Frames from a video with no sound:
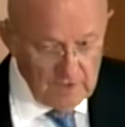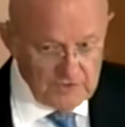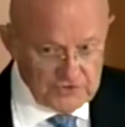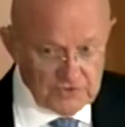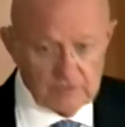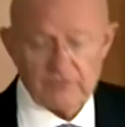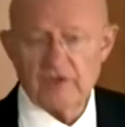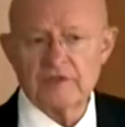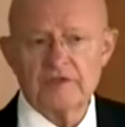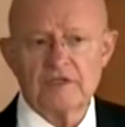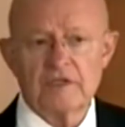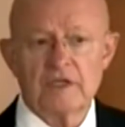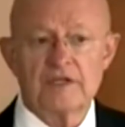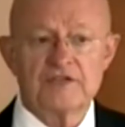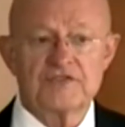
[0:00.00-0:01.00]
Served on
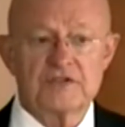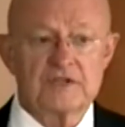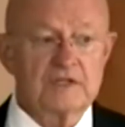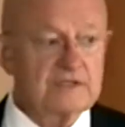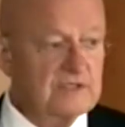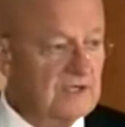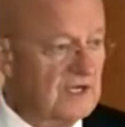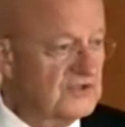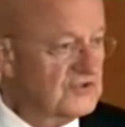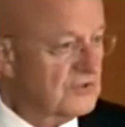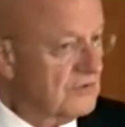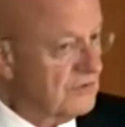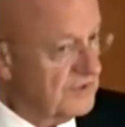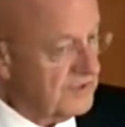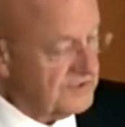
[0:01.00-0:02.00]
the NSA, the National
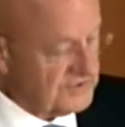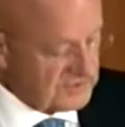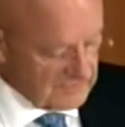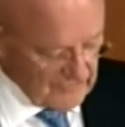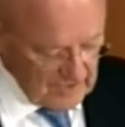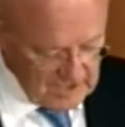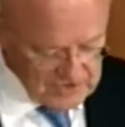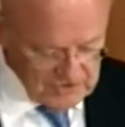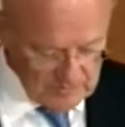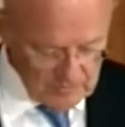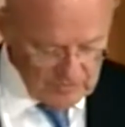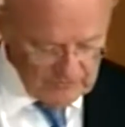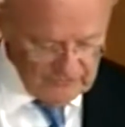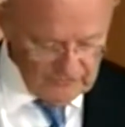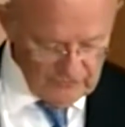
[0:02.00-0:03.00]
Security Agency Advisory
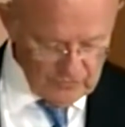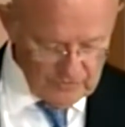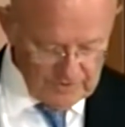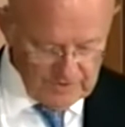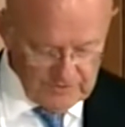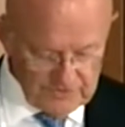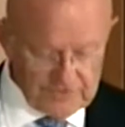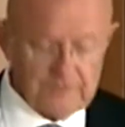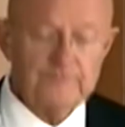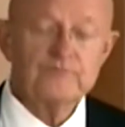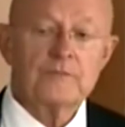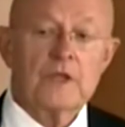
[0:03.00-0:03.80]
Board, for 4 years.